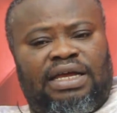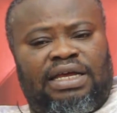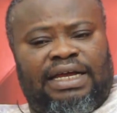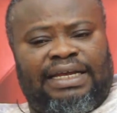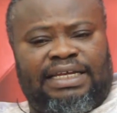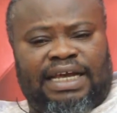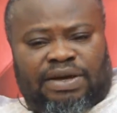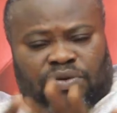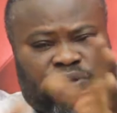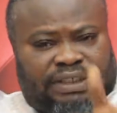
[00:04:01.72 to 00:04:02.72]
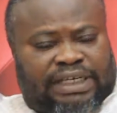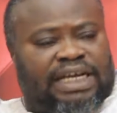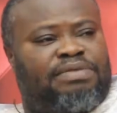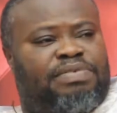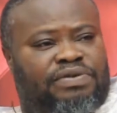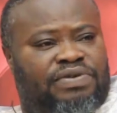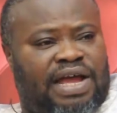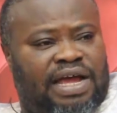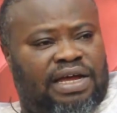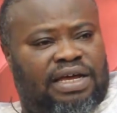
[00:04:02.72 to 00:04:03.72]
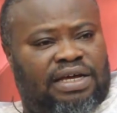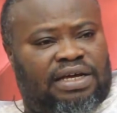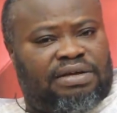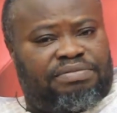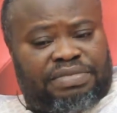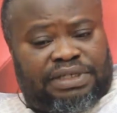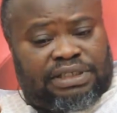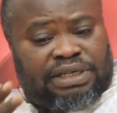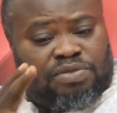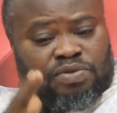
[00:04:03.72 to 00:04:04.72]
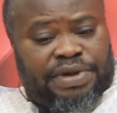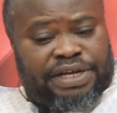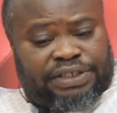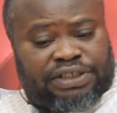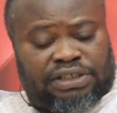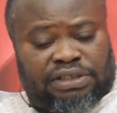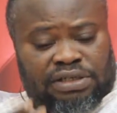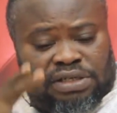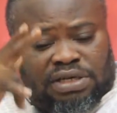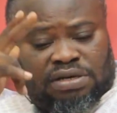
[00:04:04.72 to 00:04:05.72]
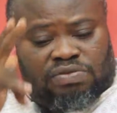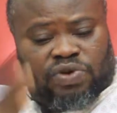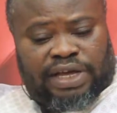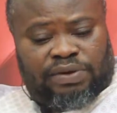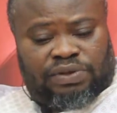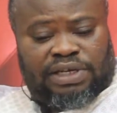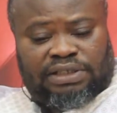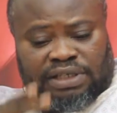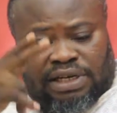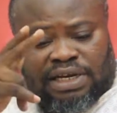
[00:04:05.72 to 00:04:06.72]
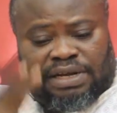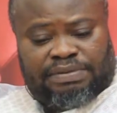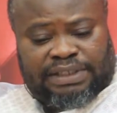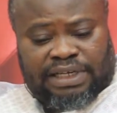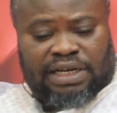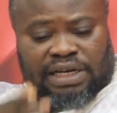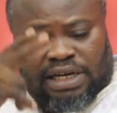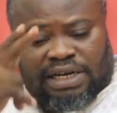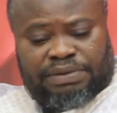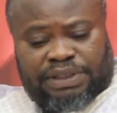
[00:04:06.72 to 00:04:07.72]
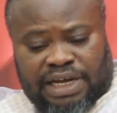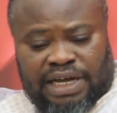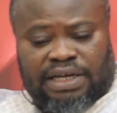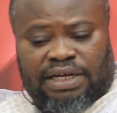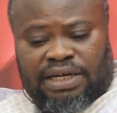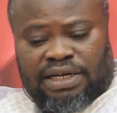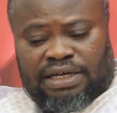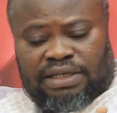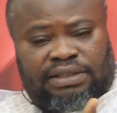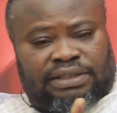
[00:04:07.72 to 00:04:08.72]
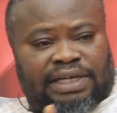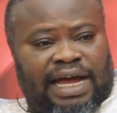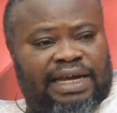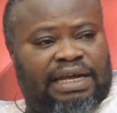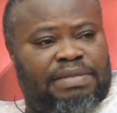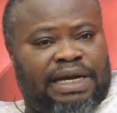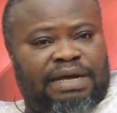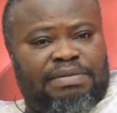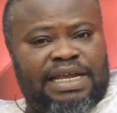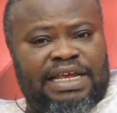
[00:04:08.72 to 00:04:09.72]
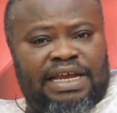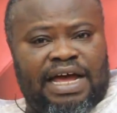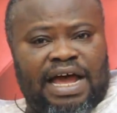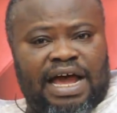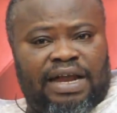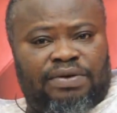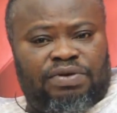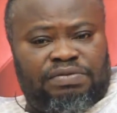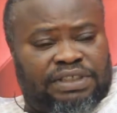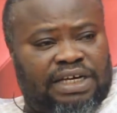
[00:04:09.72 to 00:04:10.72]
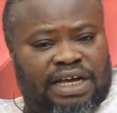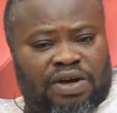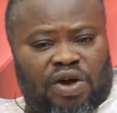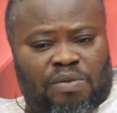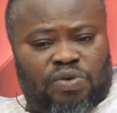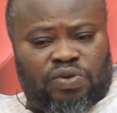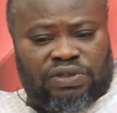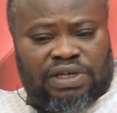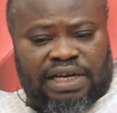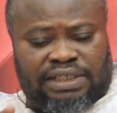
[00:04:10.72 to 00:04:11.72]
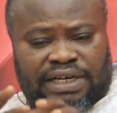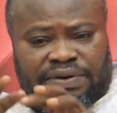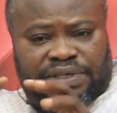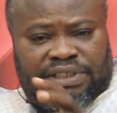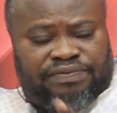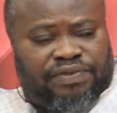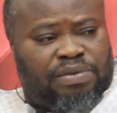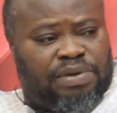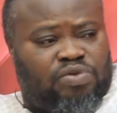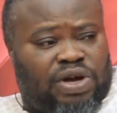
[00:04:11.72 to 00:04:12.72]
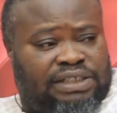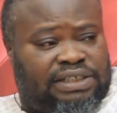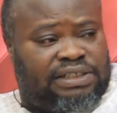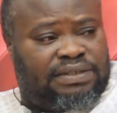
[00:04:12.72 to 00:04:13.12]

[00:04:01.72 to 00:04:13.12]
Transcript: ya dear, ya won't say any pedia. Bitty some more she, mucutest, lipstick, lip shine. Saniya Mani, only say, almost a generative from a poise.